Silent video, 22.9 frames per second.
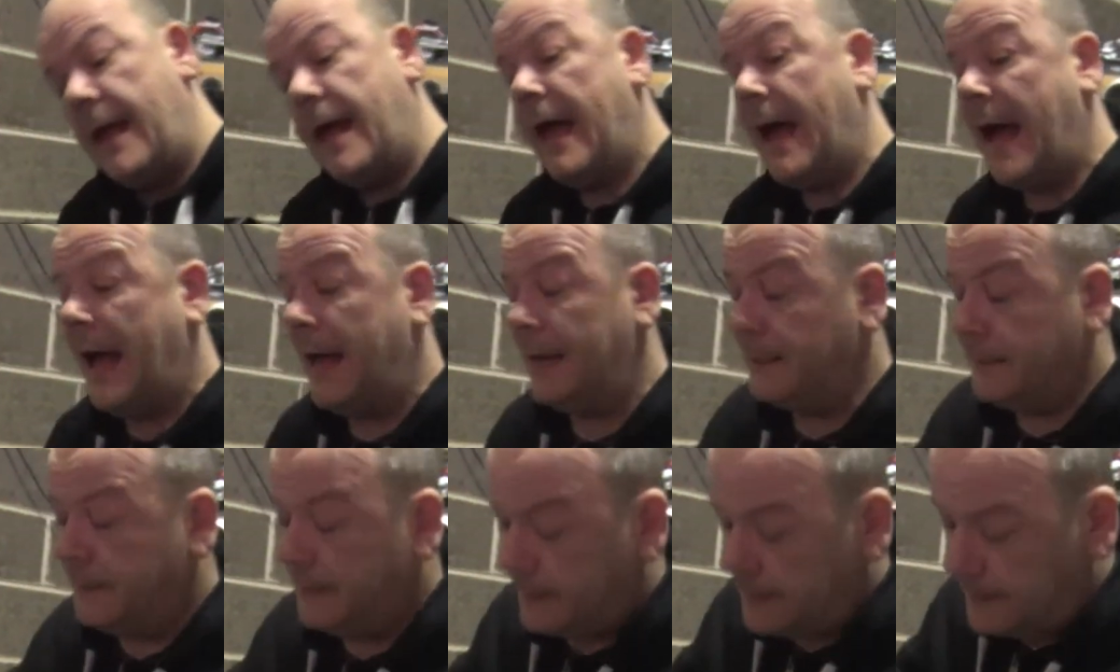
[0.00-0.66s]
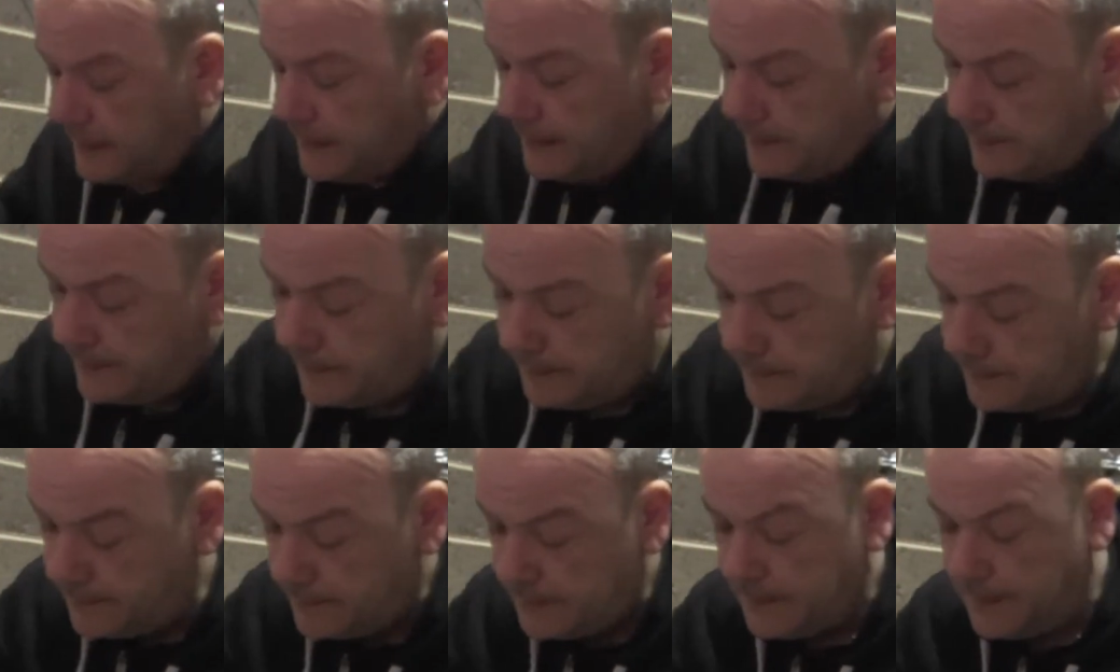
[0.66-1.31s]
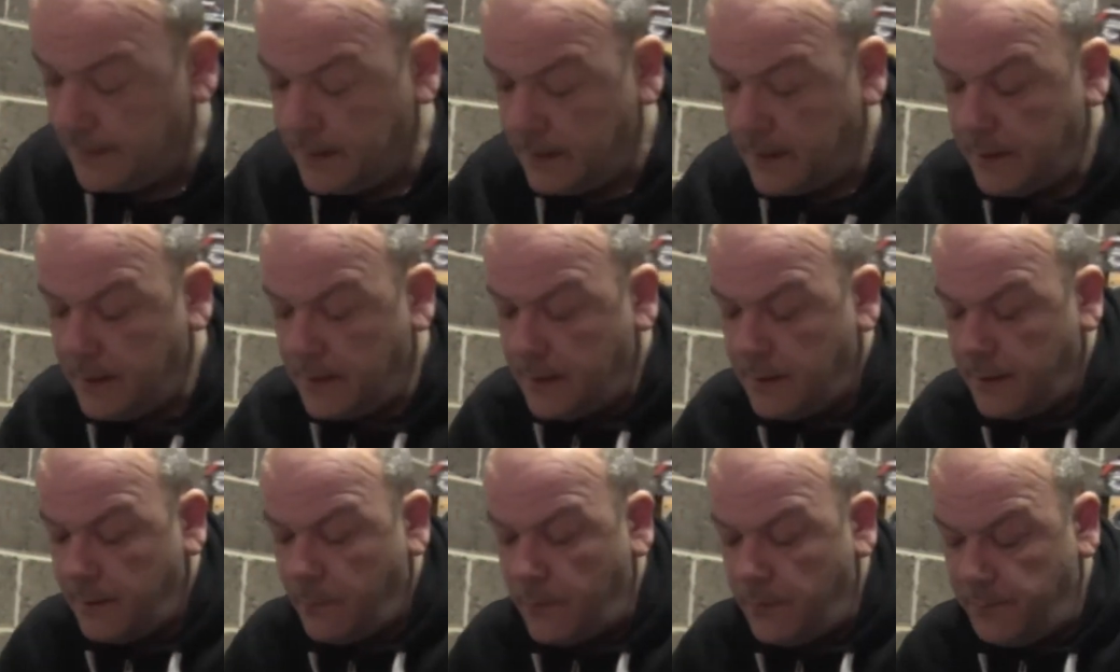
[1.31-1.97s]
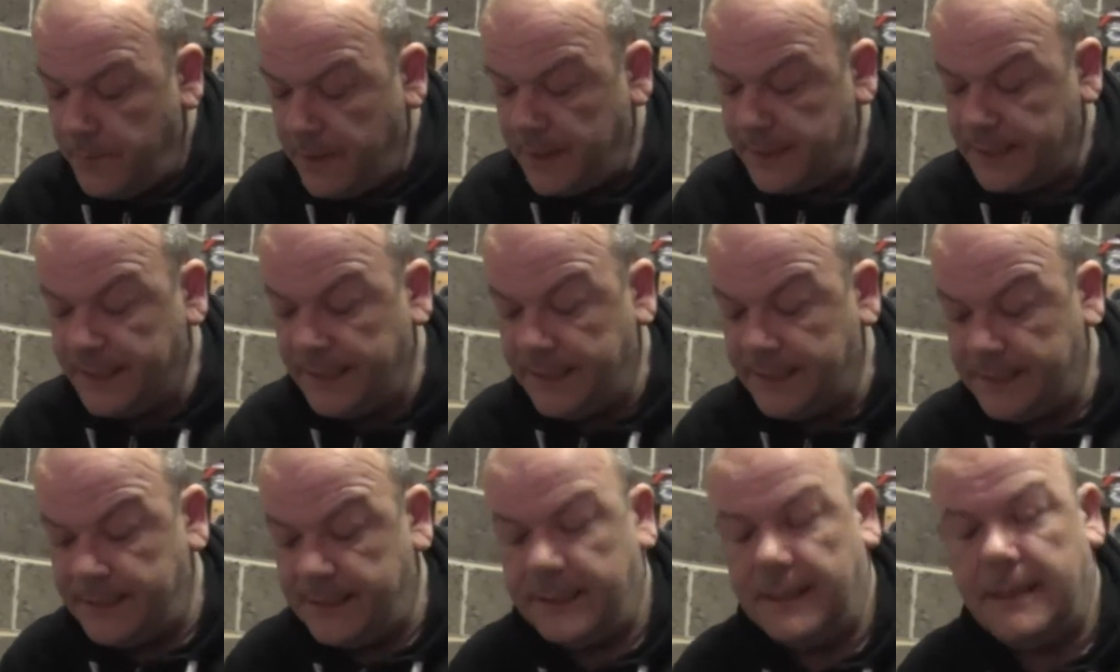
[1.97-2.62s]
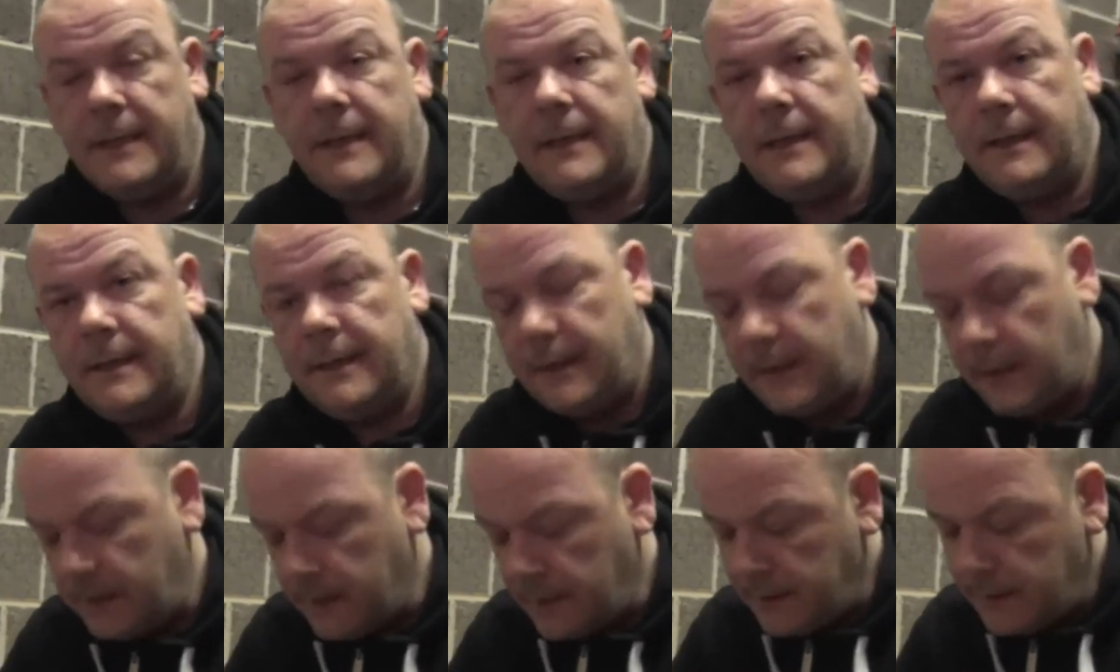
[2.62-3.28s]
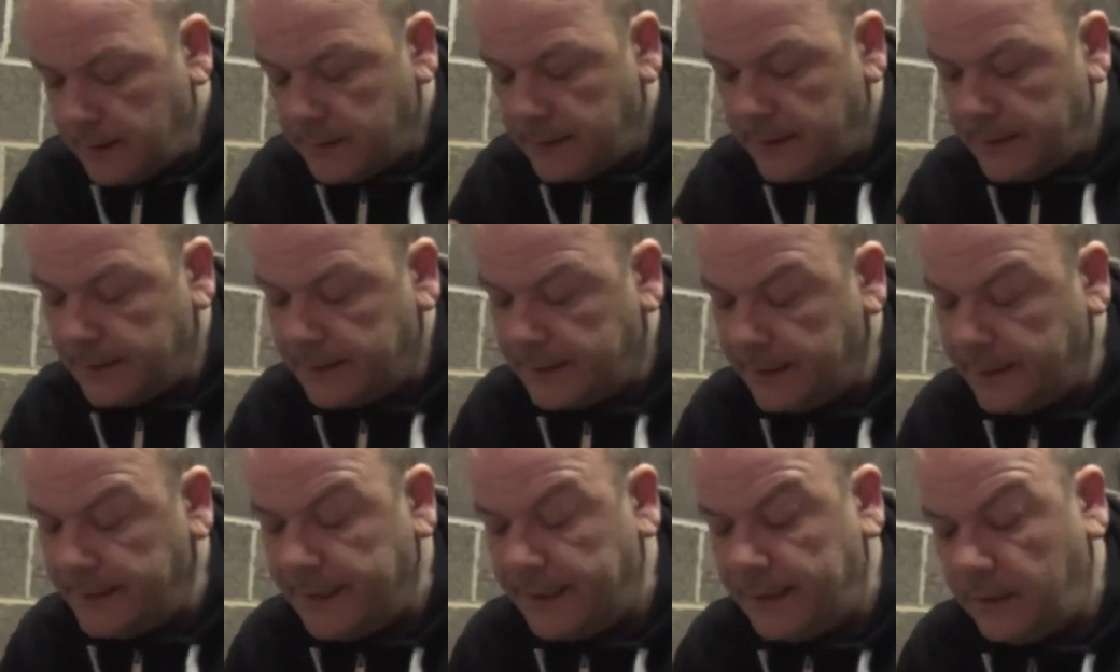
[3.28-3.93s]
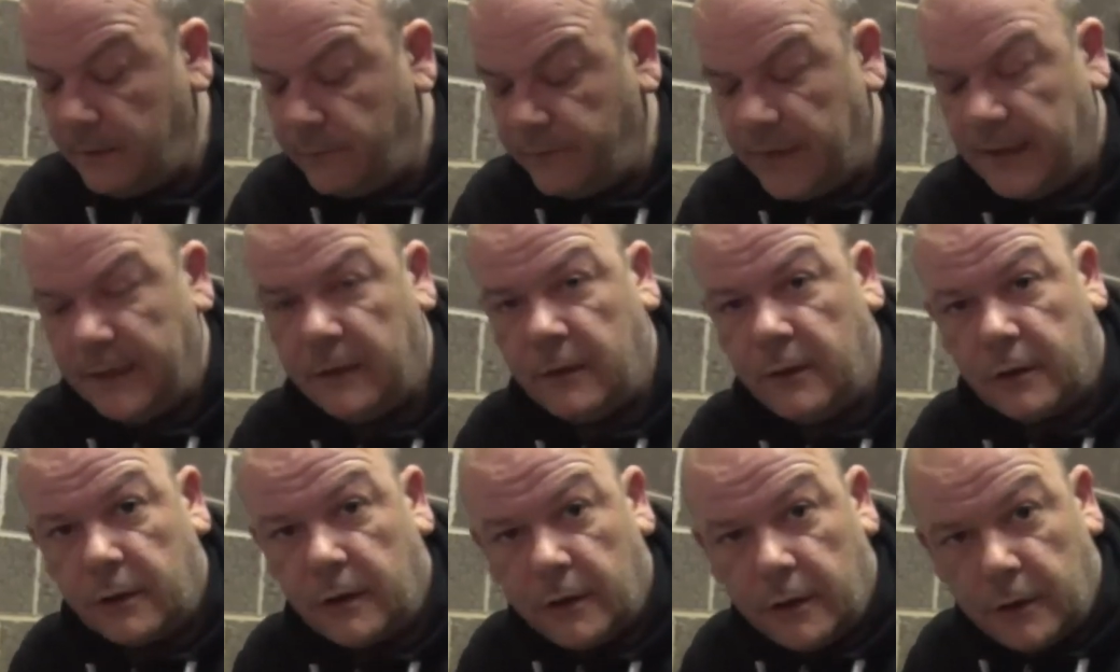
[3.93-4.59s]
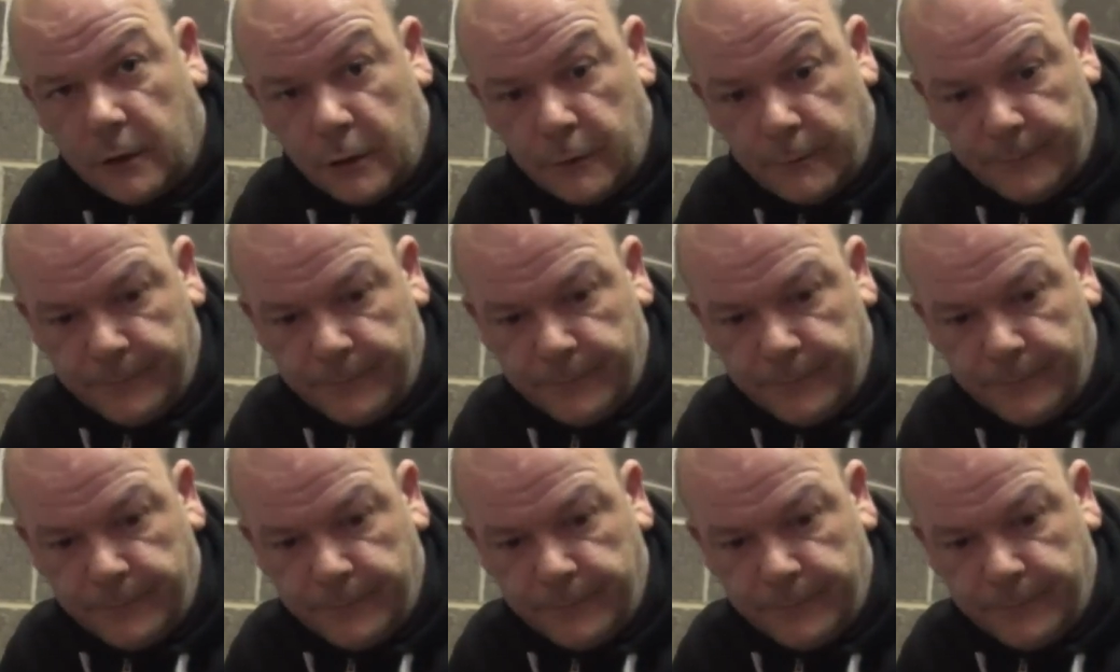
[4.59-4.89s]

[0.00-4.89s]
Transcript: And we made this little Velcro